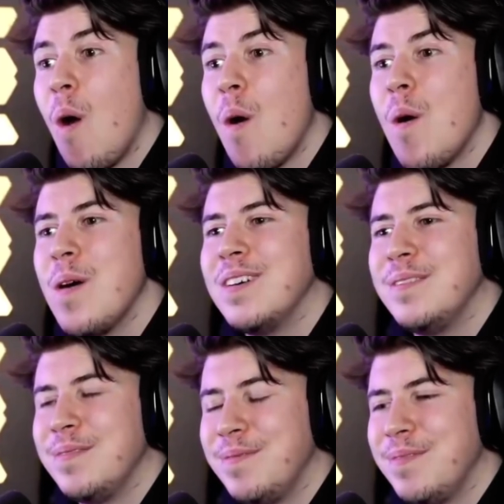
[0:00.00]
that'll
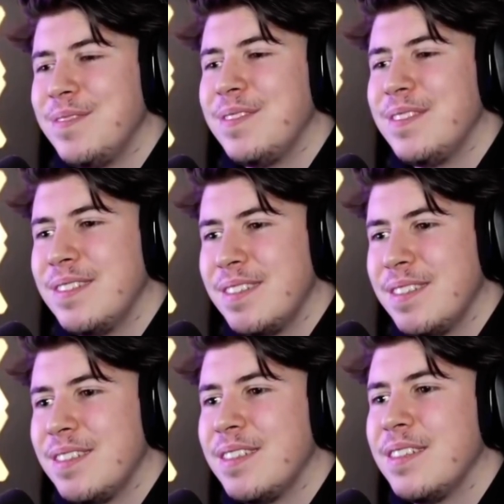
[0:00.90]
only be if Corona
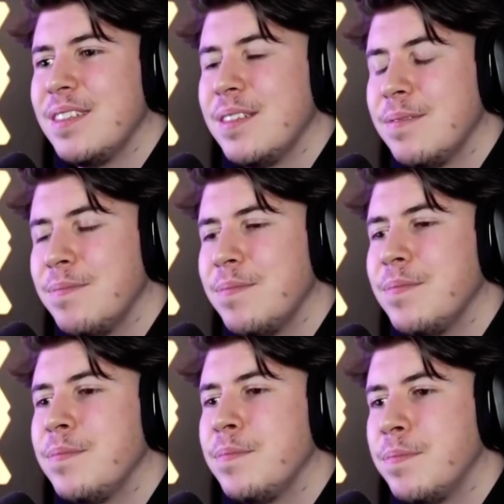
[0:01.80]

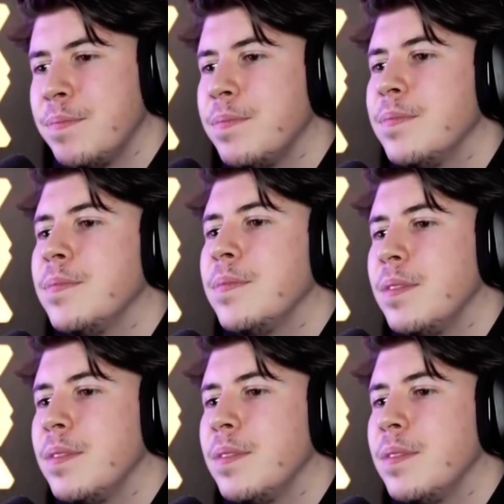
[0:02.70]
is gone.